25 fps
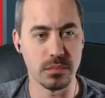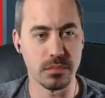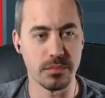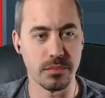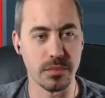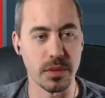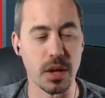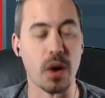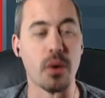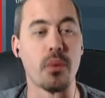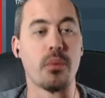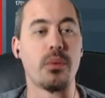
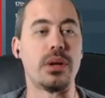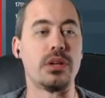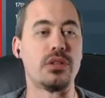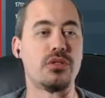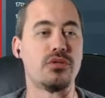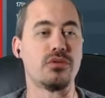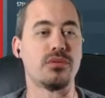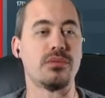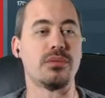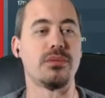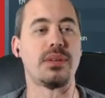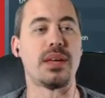oh we drew.
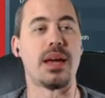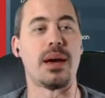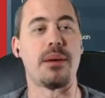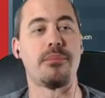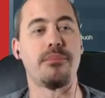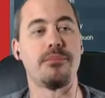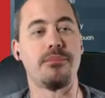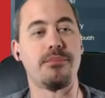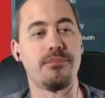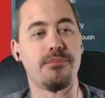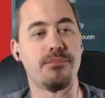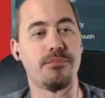Yeah,
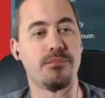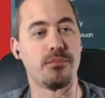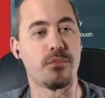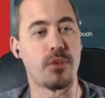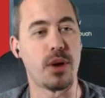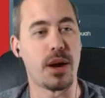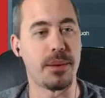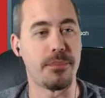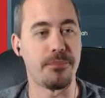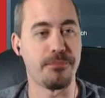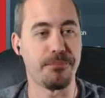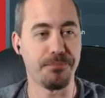
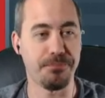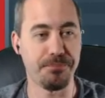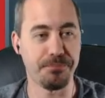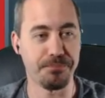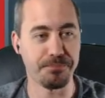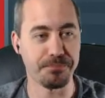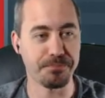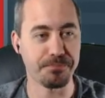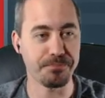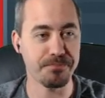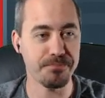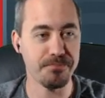right.
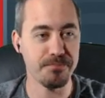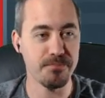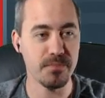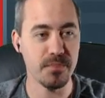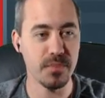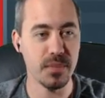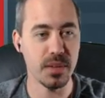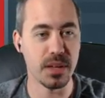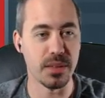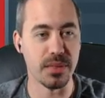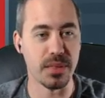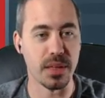
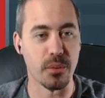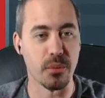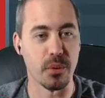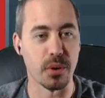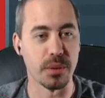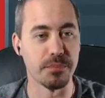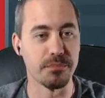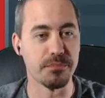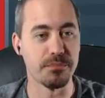They won.